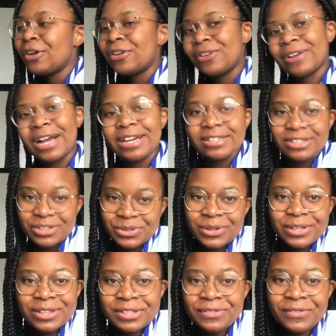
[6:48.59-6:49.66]
you guys
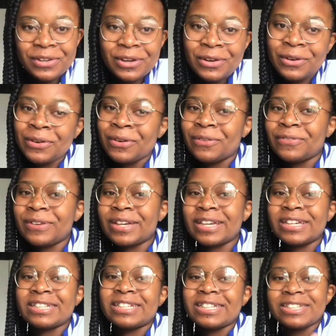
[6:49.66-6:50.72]
enjoyed this video don't
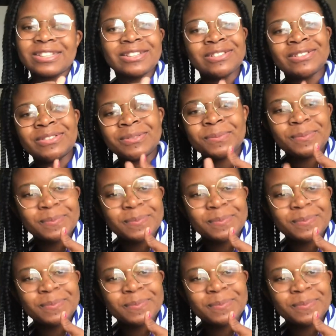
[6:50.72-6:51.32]
forget to